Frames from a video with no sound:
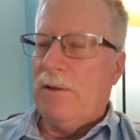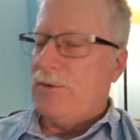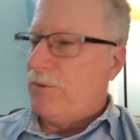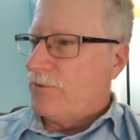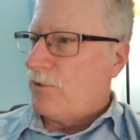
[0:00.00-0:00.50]

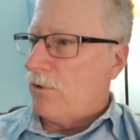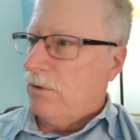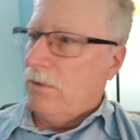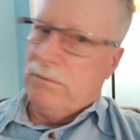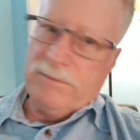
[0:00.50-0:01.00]
This is a
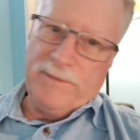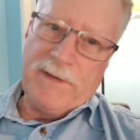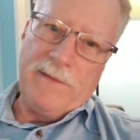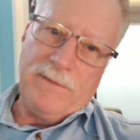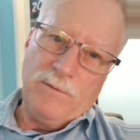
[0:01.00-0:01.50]
circle. We've
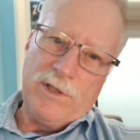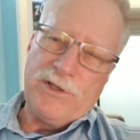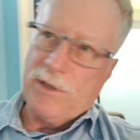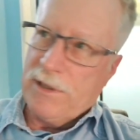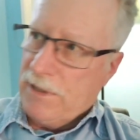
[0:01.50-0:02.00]
got the wind
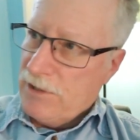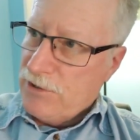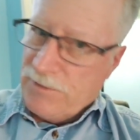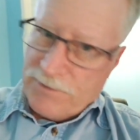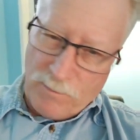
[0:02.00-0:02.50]
shear
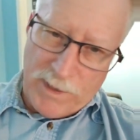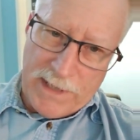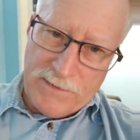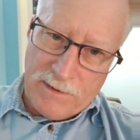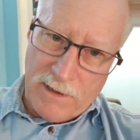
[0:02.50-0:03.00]
conditions, the
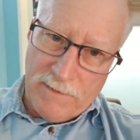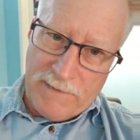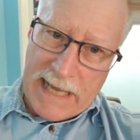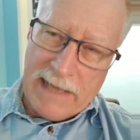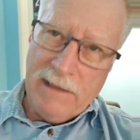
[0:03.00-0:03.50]
winds, and all of
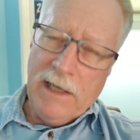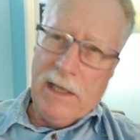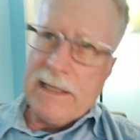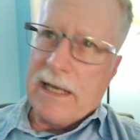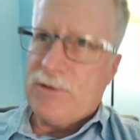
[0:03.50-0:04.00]
that.
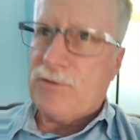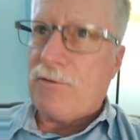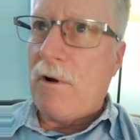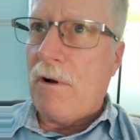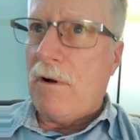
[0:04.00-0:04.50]
We've got a
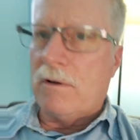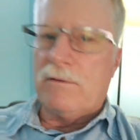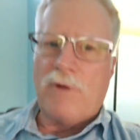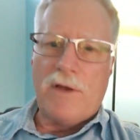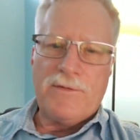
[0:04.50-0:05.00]
strong
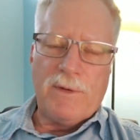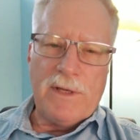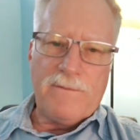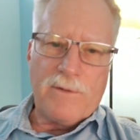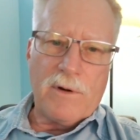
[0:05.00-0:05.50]

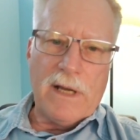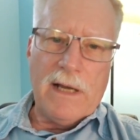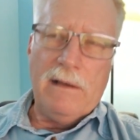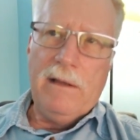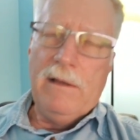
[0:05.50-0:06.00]
crosswind
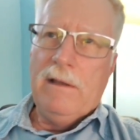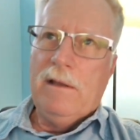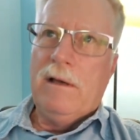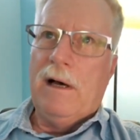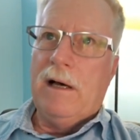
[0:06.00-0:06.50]
for
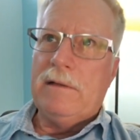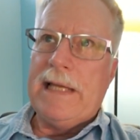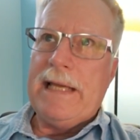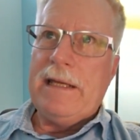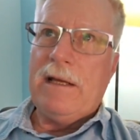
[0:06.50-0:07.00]

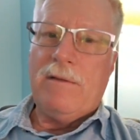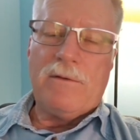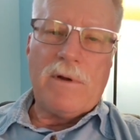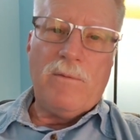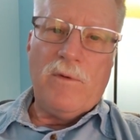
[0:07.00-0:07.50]
landing on the
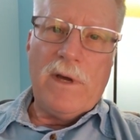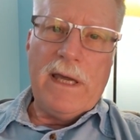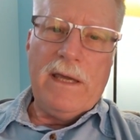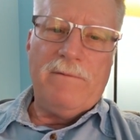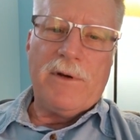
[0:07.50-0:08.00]

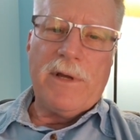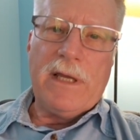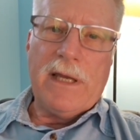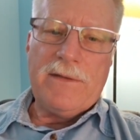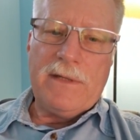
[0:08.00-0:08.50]
runway, very
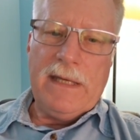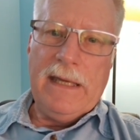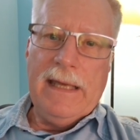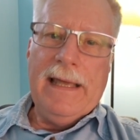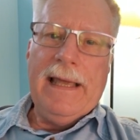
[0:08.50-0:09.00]

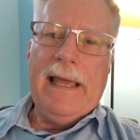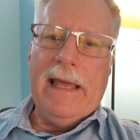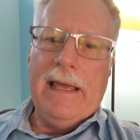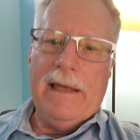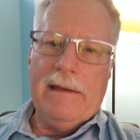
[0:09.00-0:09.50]
gusty.
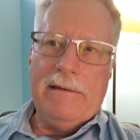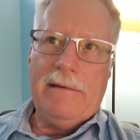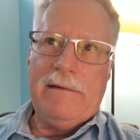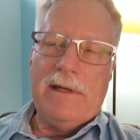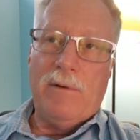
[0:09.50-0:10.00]

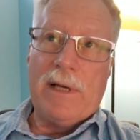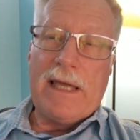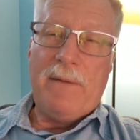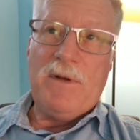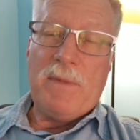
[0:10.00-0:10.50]
And what
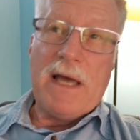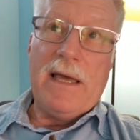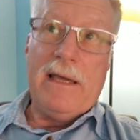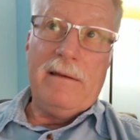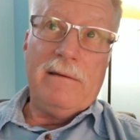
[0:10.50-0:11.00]
came to
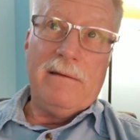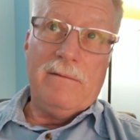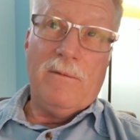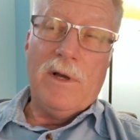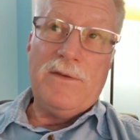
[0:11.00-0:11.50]
mind
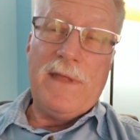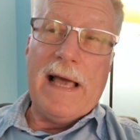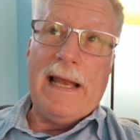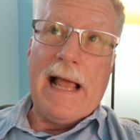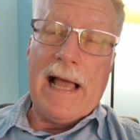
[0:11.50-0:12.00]
was
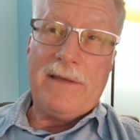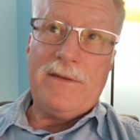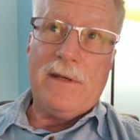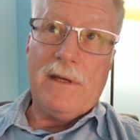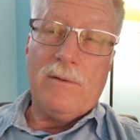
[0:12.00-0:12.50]
that
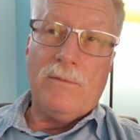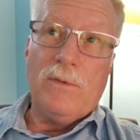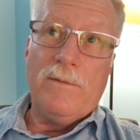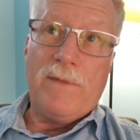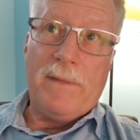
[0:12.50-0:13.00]
accident
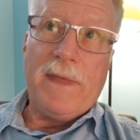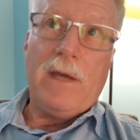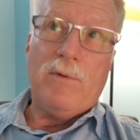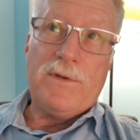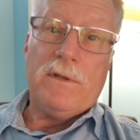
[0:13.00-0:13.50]
with, I think
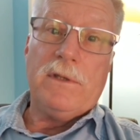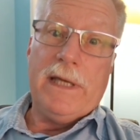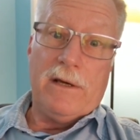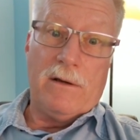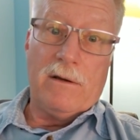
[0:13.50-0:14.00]
it was a
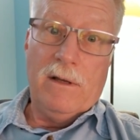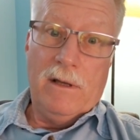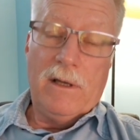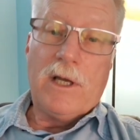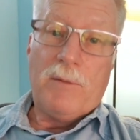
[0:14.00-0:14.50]
Lear
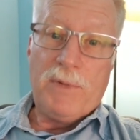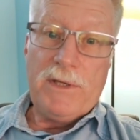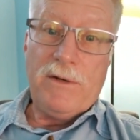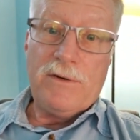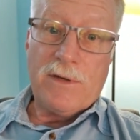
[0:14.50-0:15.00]
a couple of
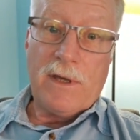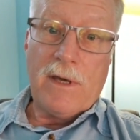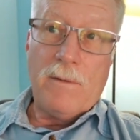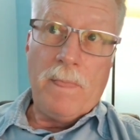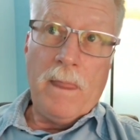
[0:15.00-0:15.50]
years
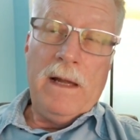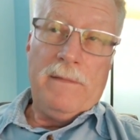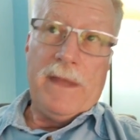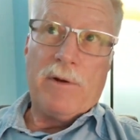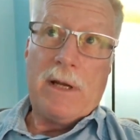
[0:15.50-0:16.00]
ago.
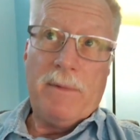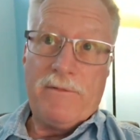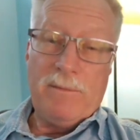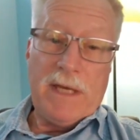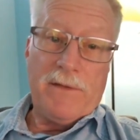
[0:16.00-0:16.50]
They were coming
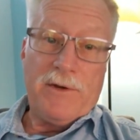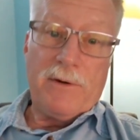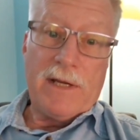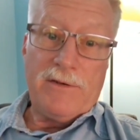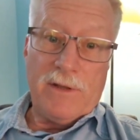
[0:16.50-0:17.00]
from the other
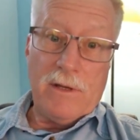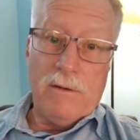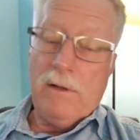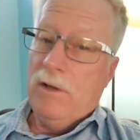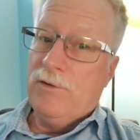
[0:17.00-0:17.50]
direction
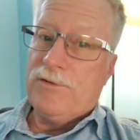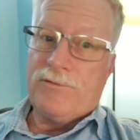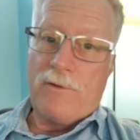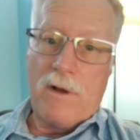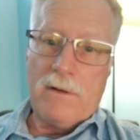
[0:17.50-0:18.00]
though.
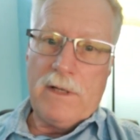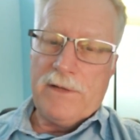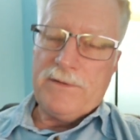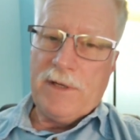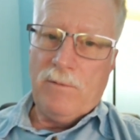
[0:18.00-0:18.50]
Strong
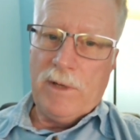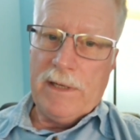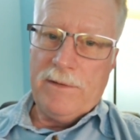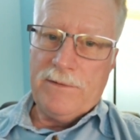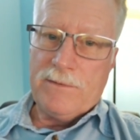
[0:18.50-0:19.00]
gusty
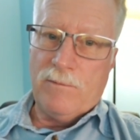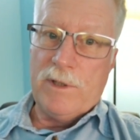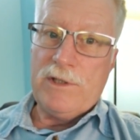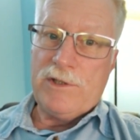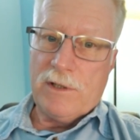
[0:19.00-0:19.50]
winds,
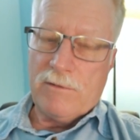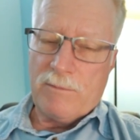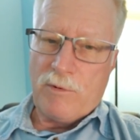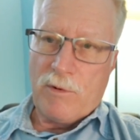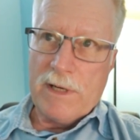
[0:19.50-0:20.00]
wind shear
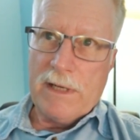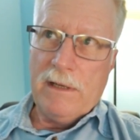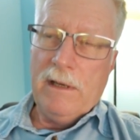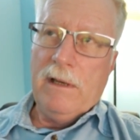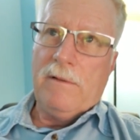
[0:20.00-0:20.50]

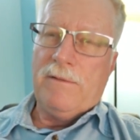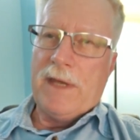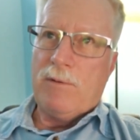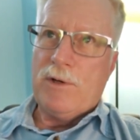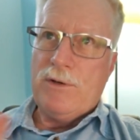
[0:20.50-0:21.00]
reported.
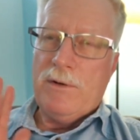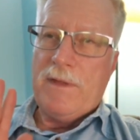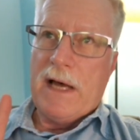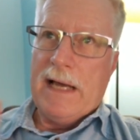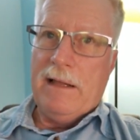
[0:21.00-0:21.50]
They were doing
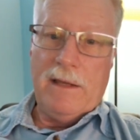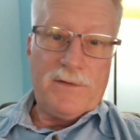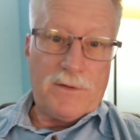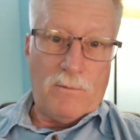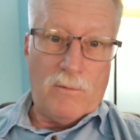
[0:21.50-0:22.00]
the
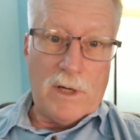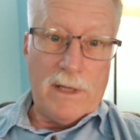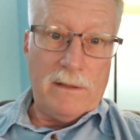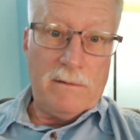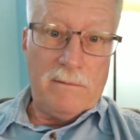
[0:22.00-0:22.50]
ILS to
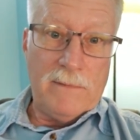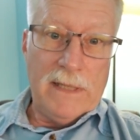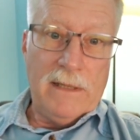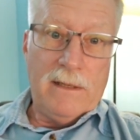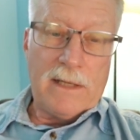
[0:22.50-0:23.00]
1,
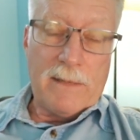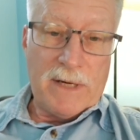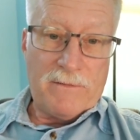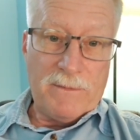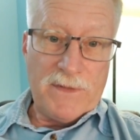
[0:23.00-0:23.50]
coming
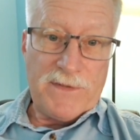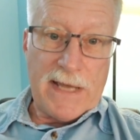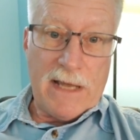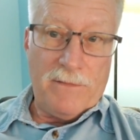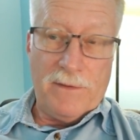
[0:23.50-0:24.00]
up from the
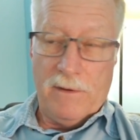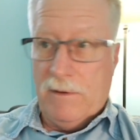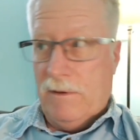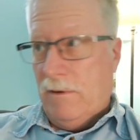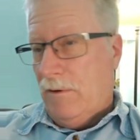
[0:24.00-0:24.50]
south,
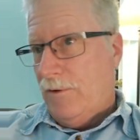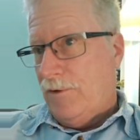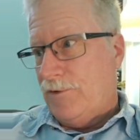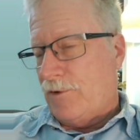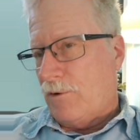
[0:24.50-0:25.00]

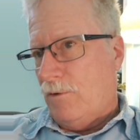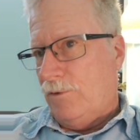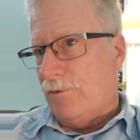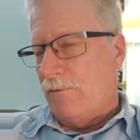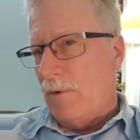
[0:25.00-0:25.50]
circle
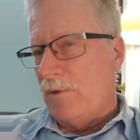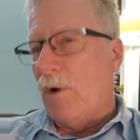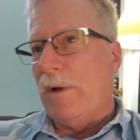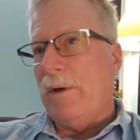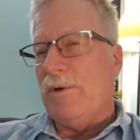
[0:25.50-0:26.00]
to
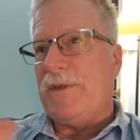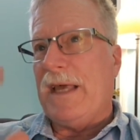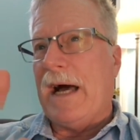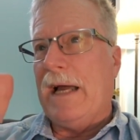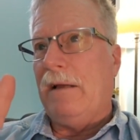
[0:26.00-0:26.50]
no, it was
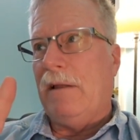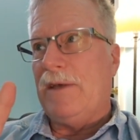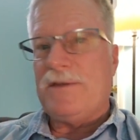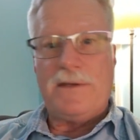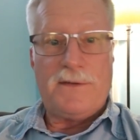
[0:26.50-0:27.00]
the
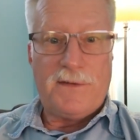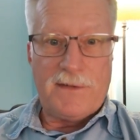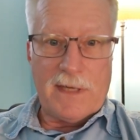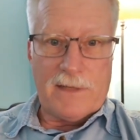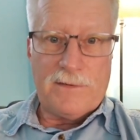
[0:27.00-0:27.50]
ILS to
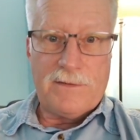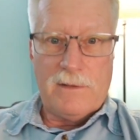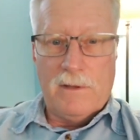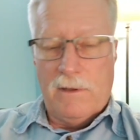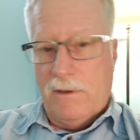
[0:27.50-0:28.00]
6,
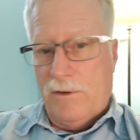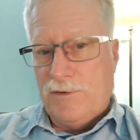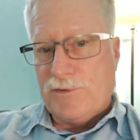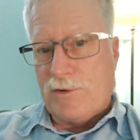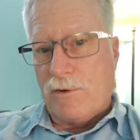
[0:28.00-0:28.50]

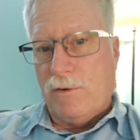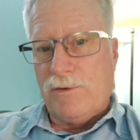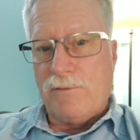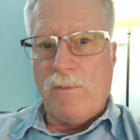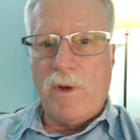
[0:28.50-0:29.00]
circle
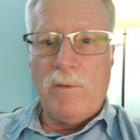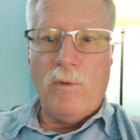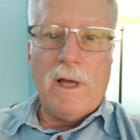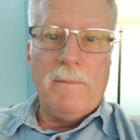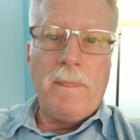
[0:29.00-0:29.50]
to runway
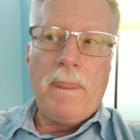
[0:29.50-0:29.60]
1.